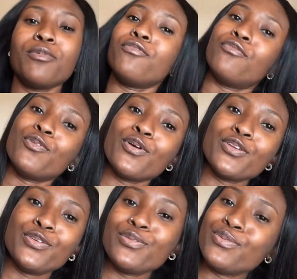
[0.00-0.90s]
before
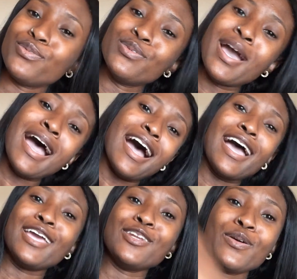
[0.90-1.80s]
you,
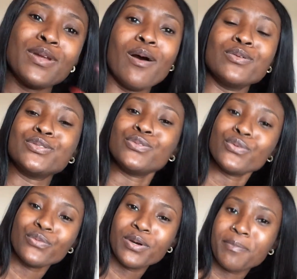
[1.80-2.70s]
I ain't know what I was
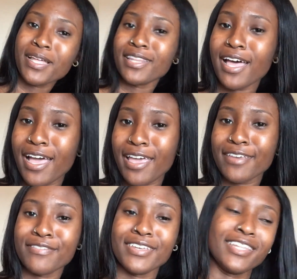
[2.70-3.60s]
doing with my
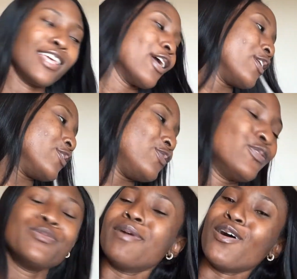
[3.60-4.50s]
life, and
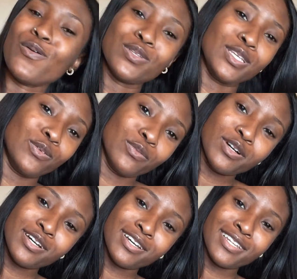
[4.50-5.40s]
you my only
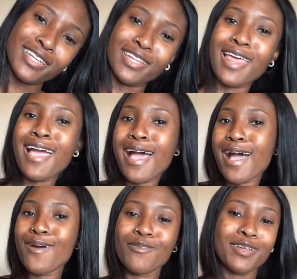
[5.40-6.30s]
one, and
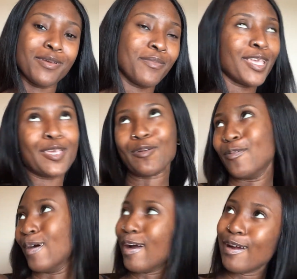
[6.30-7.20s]
I want to make it
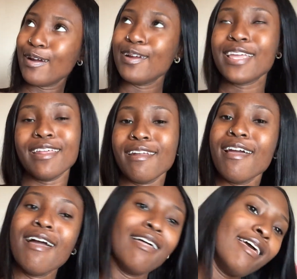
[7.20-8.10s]
work,
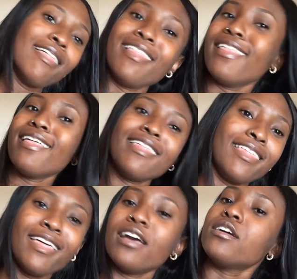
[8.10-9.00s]

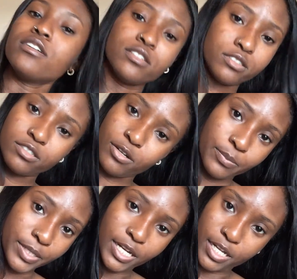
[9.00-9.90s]
and
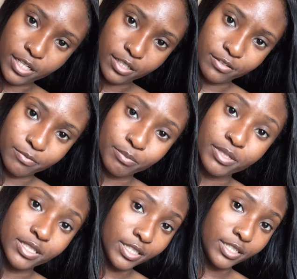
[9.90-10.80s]
don't be naive,
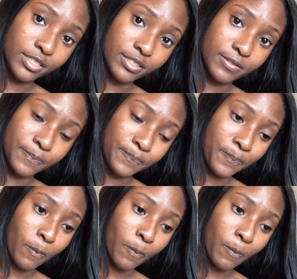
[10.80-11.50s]
please,